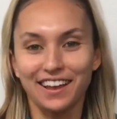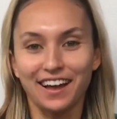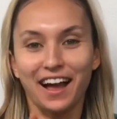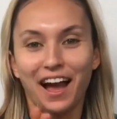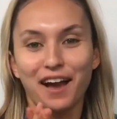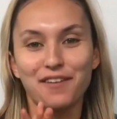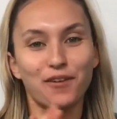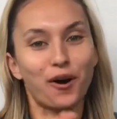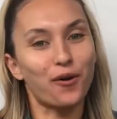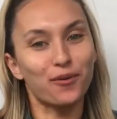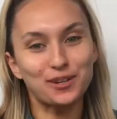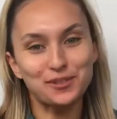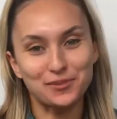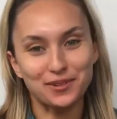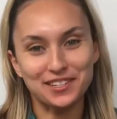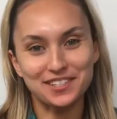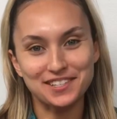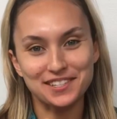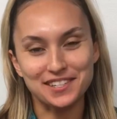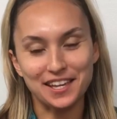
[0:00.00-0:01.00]
I've always
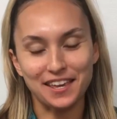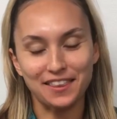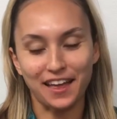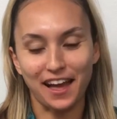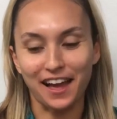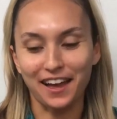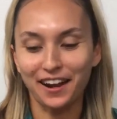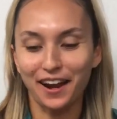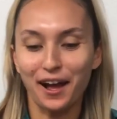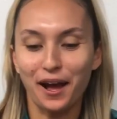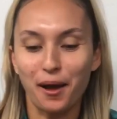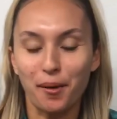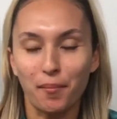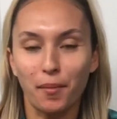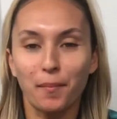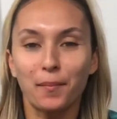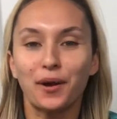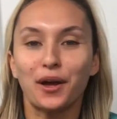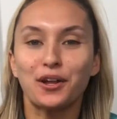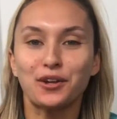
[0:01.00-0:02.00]
wanted to say that,
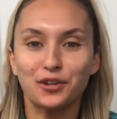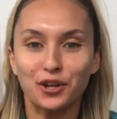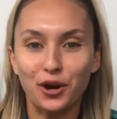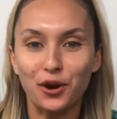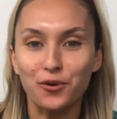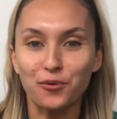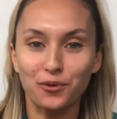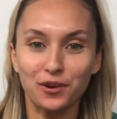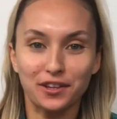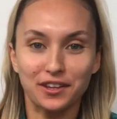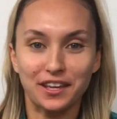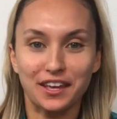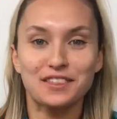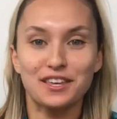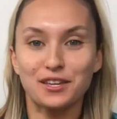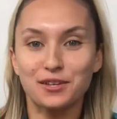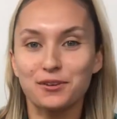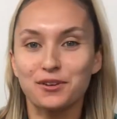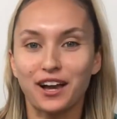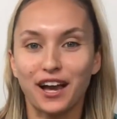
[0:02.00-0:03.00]
but no, really,
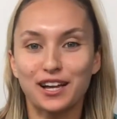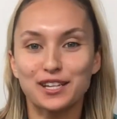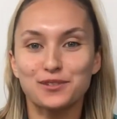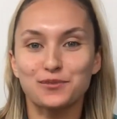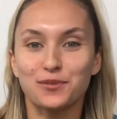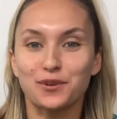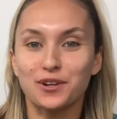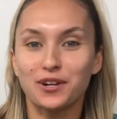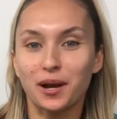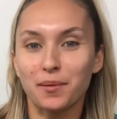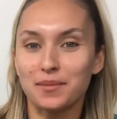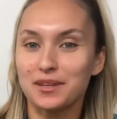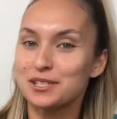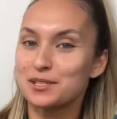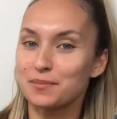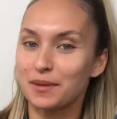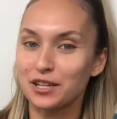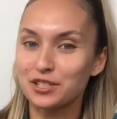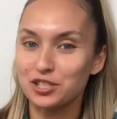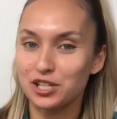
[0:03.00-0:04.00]
thank you guys for coming to
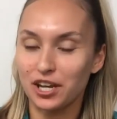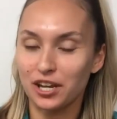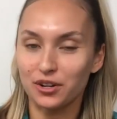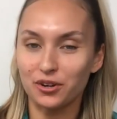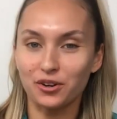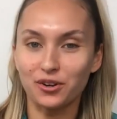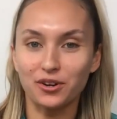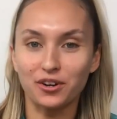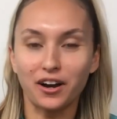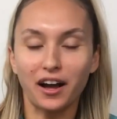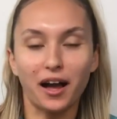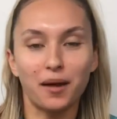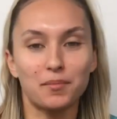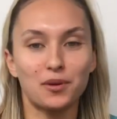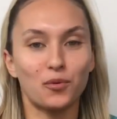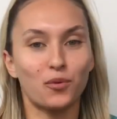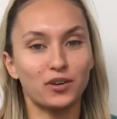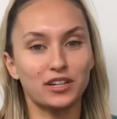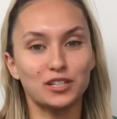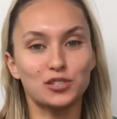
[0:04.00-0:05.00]
my channel
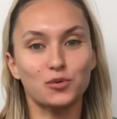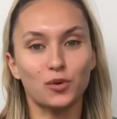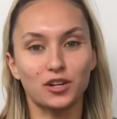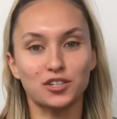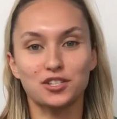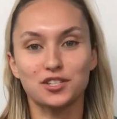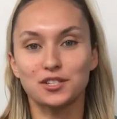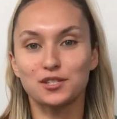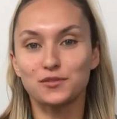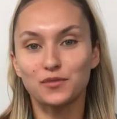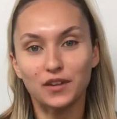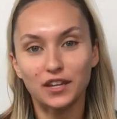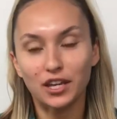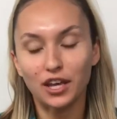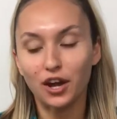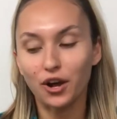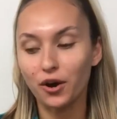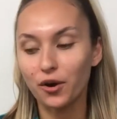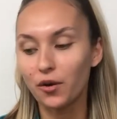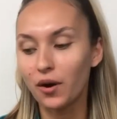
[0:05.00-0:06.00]
and wanting to watch this
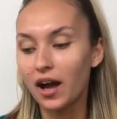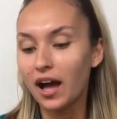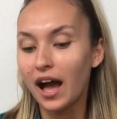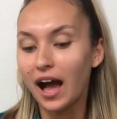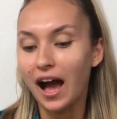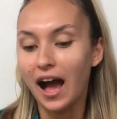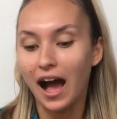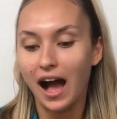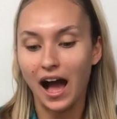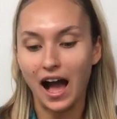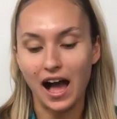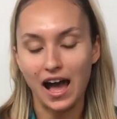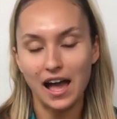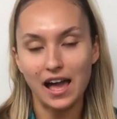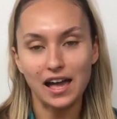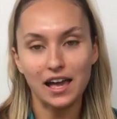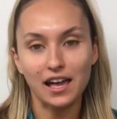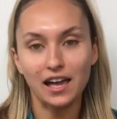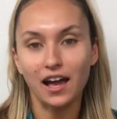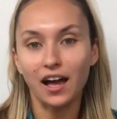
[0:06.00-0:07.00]
video. I
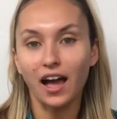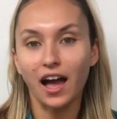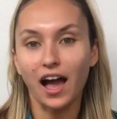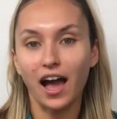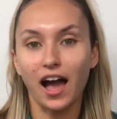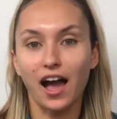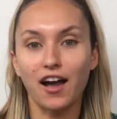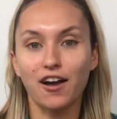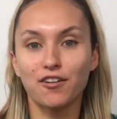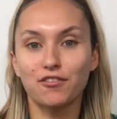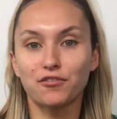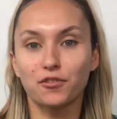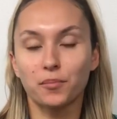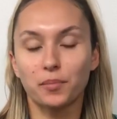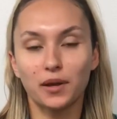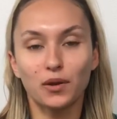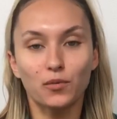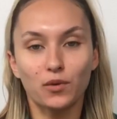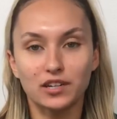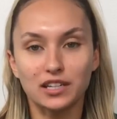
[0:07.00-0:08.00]
have
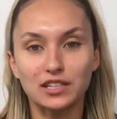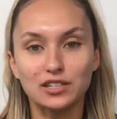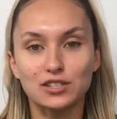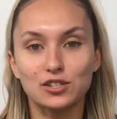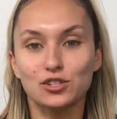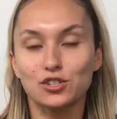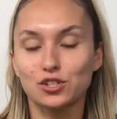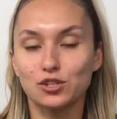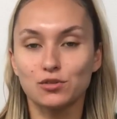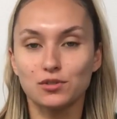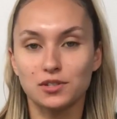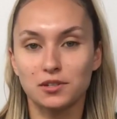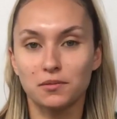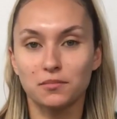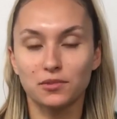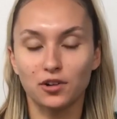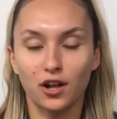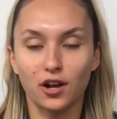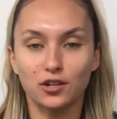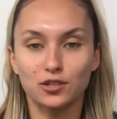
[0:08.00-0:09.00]
been wanting to shoot some
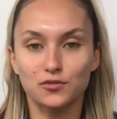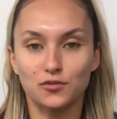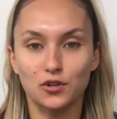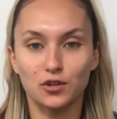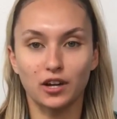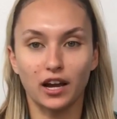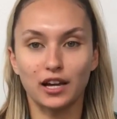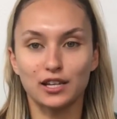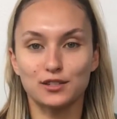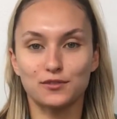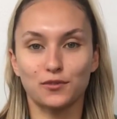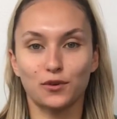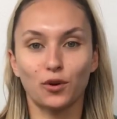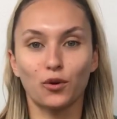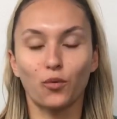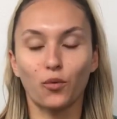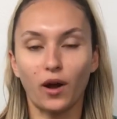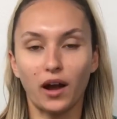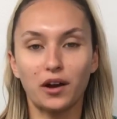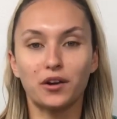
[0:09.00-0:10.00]
vlogs for you guys for a
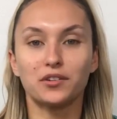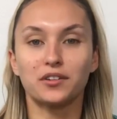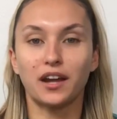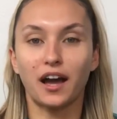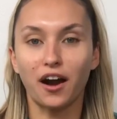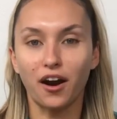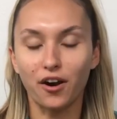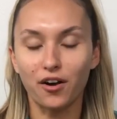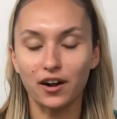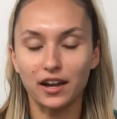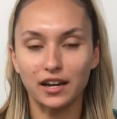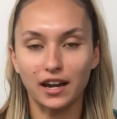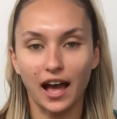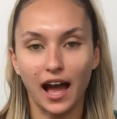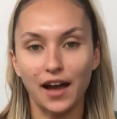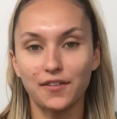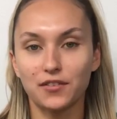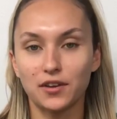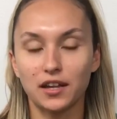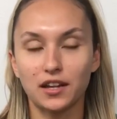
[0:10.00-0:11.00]
while now and
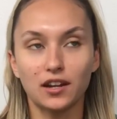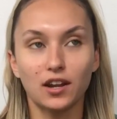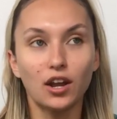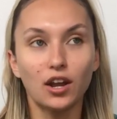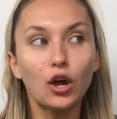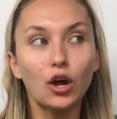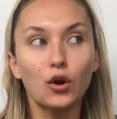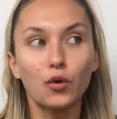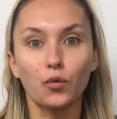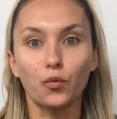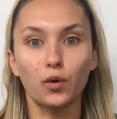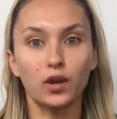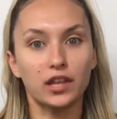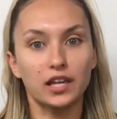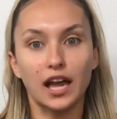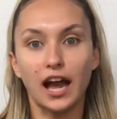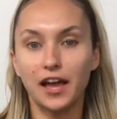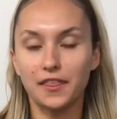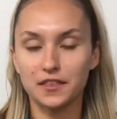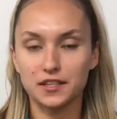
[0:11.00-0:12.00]
haven't really
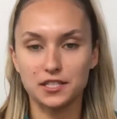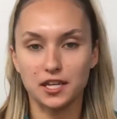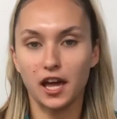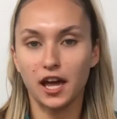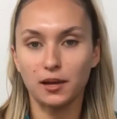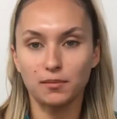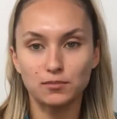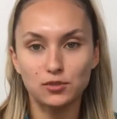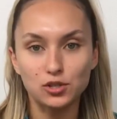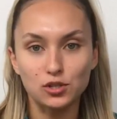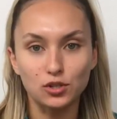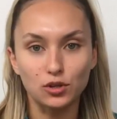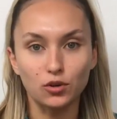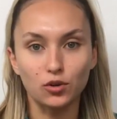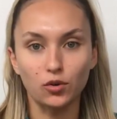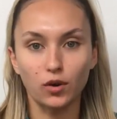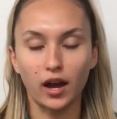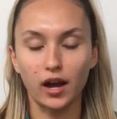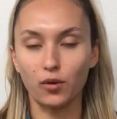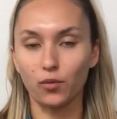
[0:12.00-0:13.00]
had the time to.
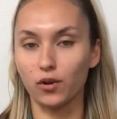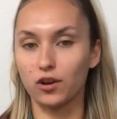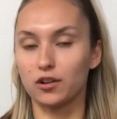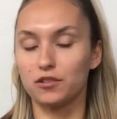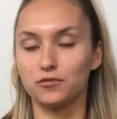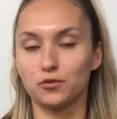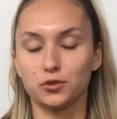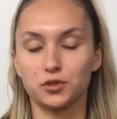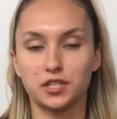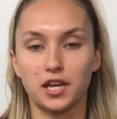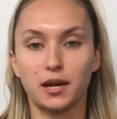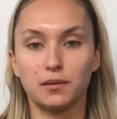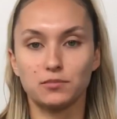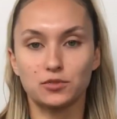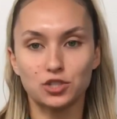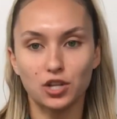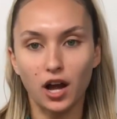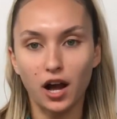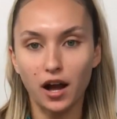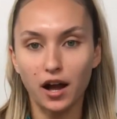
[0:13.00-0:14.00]
I work a full-time
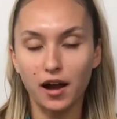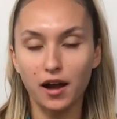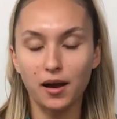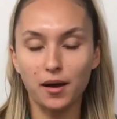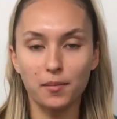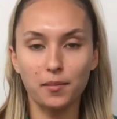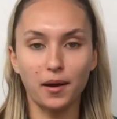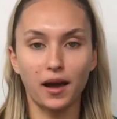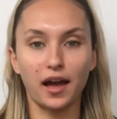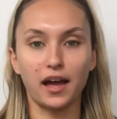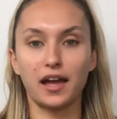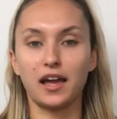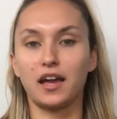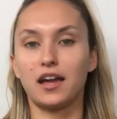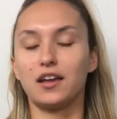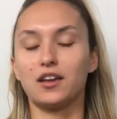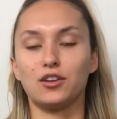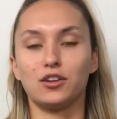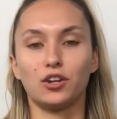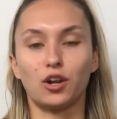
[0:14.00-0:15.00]
job,
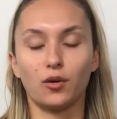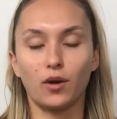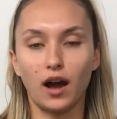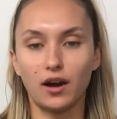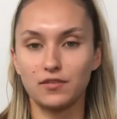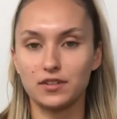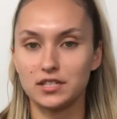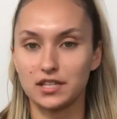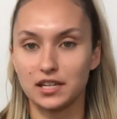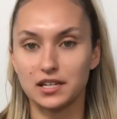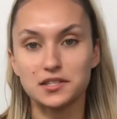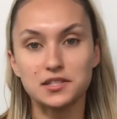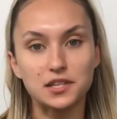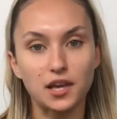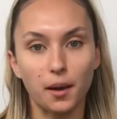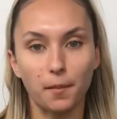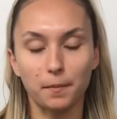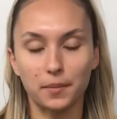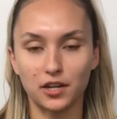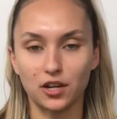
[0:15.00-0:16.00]
I have a dance
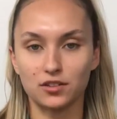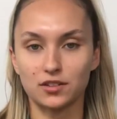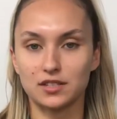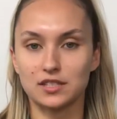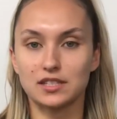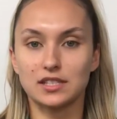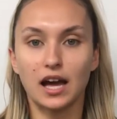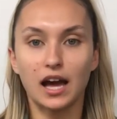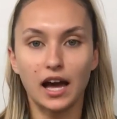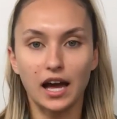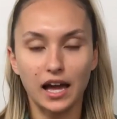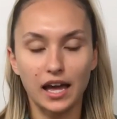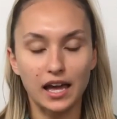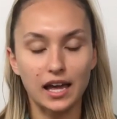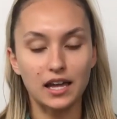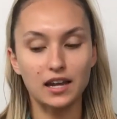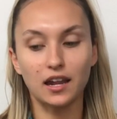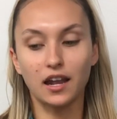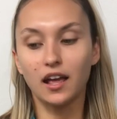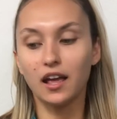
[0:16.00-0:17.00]
company on the
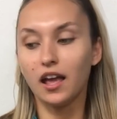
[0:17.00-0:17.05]
side.